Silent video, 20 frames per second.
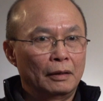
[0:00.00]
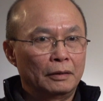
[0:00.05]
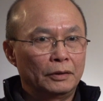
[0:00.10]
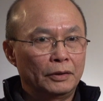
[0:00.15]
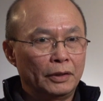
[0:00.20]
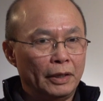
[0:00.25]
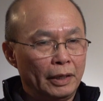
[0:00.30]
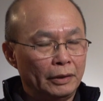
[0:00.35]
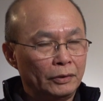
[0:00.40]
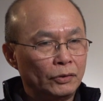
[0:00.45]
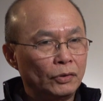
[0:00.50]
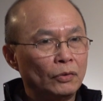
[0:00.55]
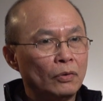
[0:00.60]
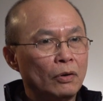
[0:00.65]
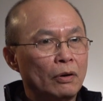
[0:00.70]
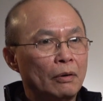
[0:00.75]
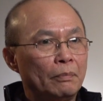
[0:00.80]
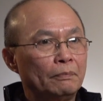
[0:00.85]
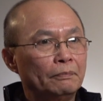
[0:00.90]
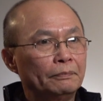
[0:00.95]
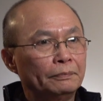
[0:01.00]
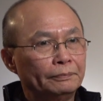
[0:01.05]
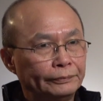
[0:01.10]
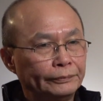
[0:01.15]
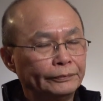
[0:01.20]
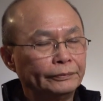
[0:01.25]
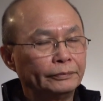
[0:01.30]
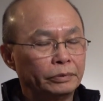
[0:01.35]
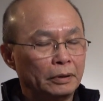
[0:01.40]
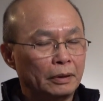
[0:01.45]
She had 2 of
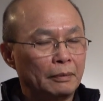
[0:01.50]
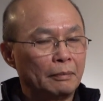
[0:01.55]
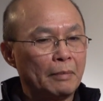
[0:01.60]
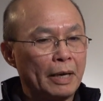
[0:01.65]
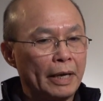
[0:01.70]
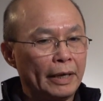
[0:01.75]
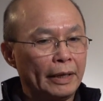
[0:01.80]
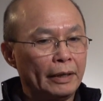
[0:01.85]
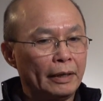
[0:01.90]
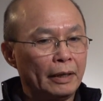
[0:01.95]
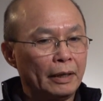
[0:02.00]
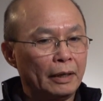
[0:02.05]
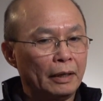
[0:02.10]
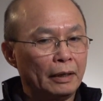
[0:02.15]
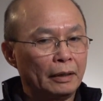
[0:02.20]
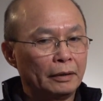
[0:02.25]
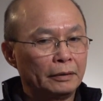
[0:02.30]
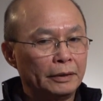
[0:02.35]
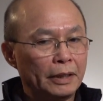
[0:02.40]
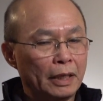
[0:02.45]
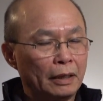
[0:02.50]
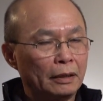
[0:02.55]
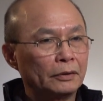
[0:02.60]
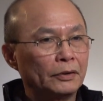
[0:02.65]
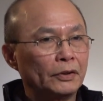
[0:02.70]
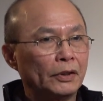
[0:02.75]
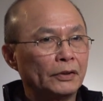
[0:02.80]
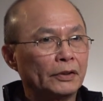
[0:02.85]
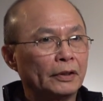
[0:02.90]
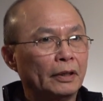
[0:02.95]
my younger
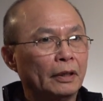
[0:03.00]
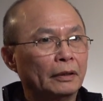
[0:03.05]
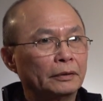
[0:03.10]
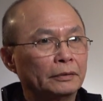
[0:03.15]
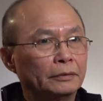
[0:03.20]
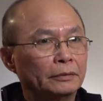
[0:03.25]
sister.